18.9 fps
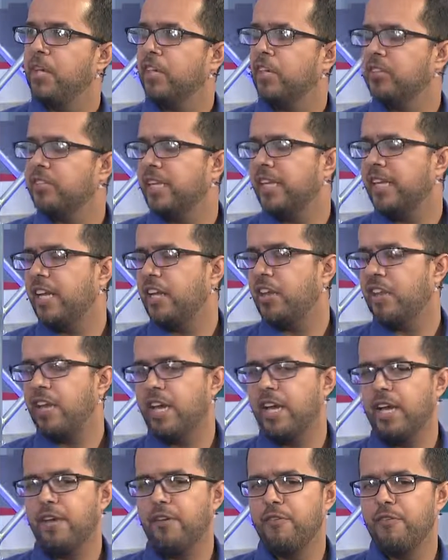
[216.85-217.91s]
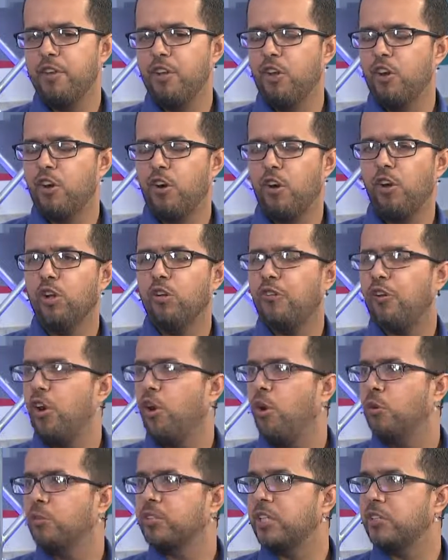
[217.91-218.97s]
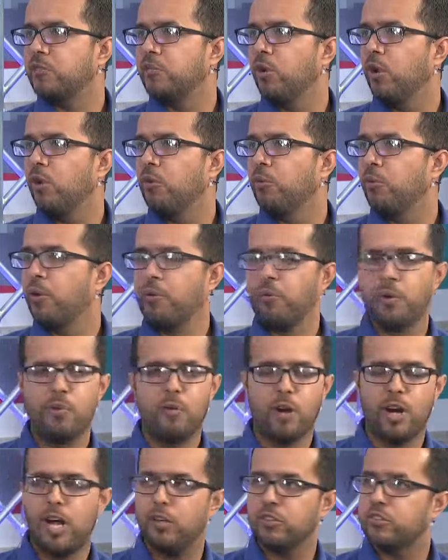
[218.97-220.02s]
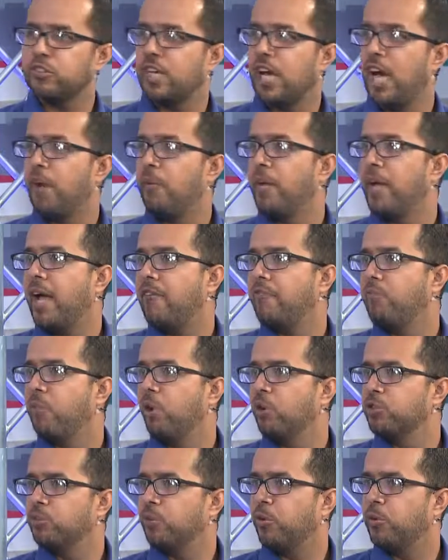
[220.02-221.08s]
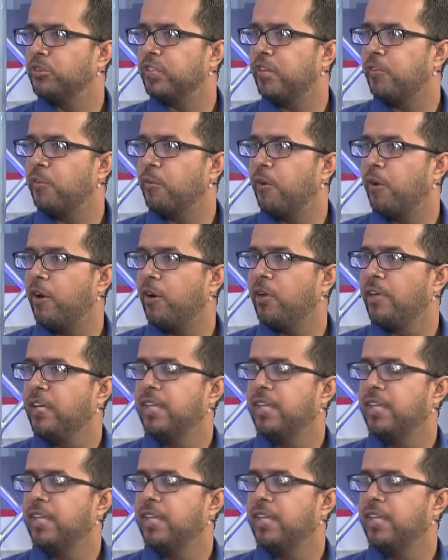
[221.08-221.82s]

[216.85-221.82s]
Because at the end of the day, if you look, all of our homes has mold. When we walk outside, we have mold spores everywhere.